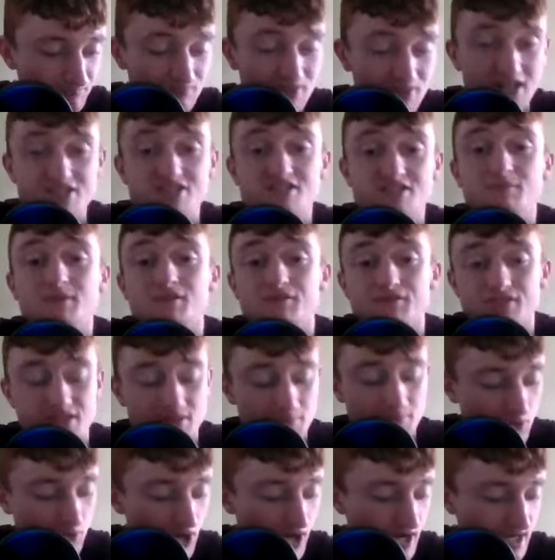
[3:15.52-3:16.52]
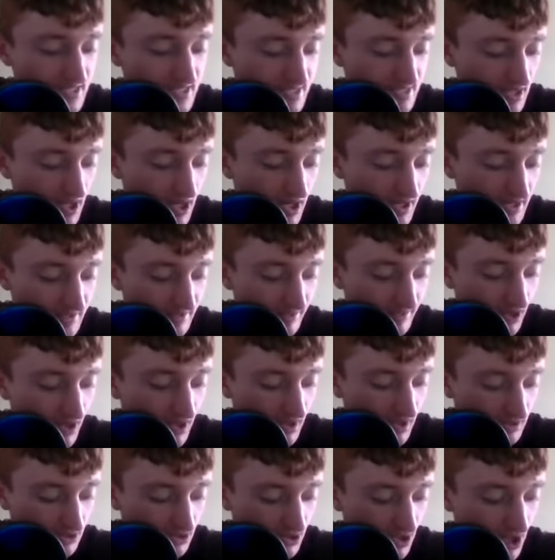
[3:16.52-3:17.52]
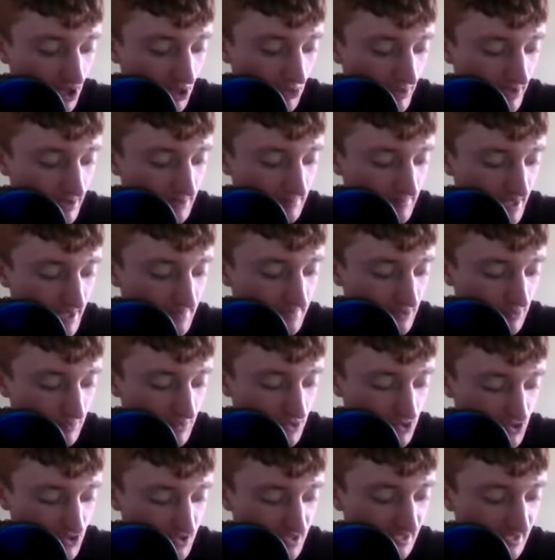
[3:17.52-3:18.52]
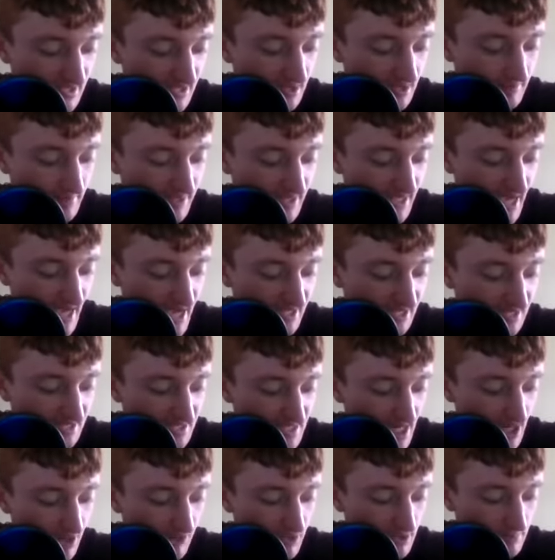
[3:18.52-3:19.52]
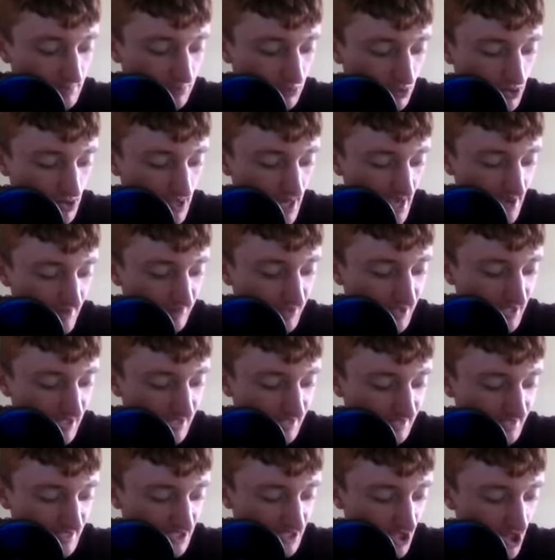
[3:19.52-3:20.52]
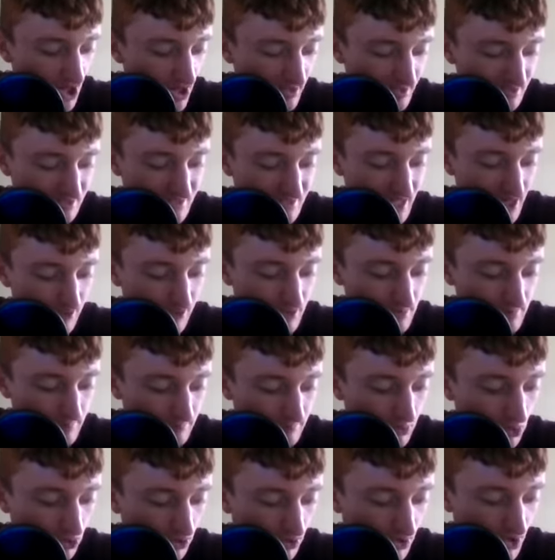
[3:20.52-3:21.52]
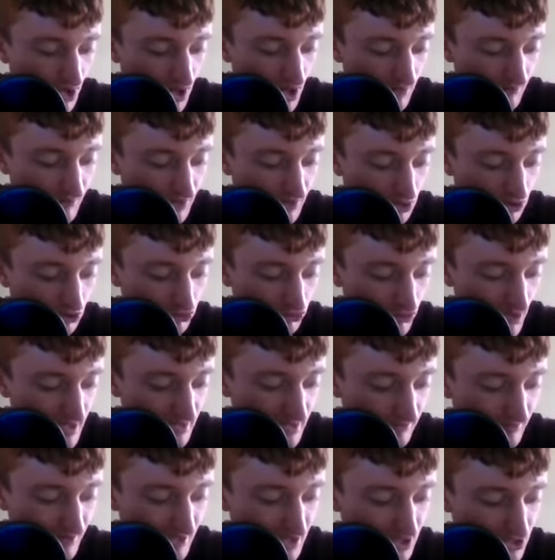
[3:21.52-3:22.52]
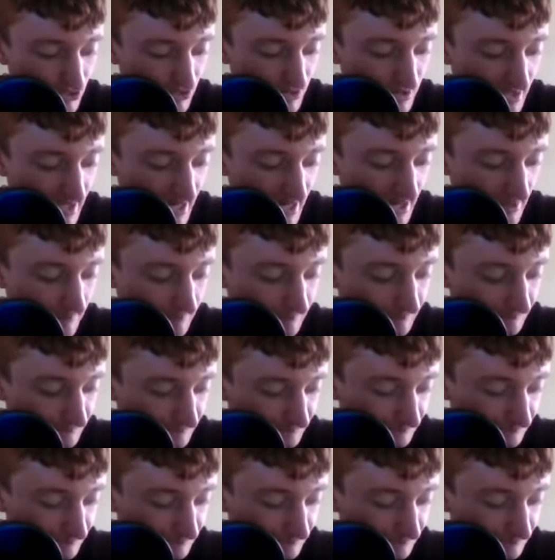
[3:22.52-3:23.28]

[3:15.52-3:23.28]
That's a bit of a surprise. I thought Galway maybe were just a little bit ahead of Kerry, but evidently not. Kerry pulling off a great victory there,